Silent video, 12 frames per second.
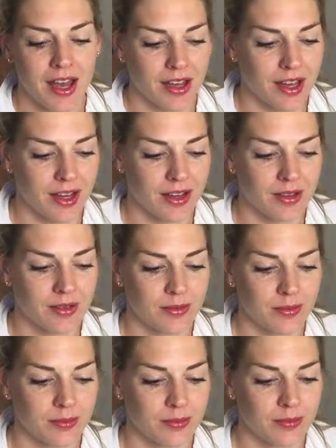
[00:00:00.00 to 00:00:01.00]

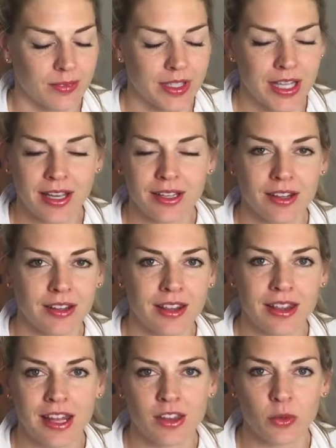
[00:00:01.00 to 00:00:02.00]
Other
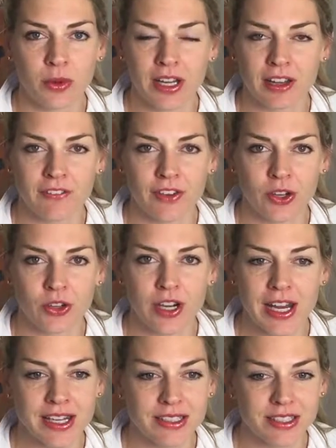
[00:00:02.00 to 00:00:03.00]
than that, the running felt
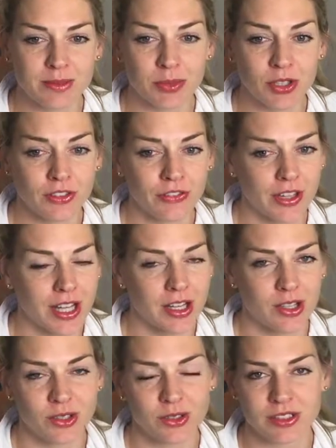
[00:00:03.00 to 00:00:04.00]
great. It's beautiful
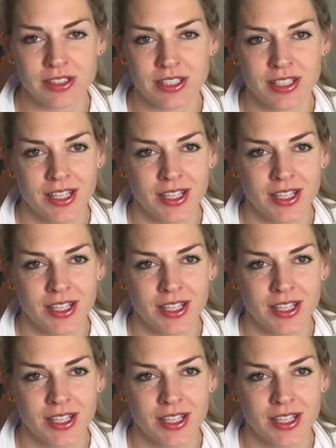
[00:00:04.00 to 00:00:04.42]
out.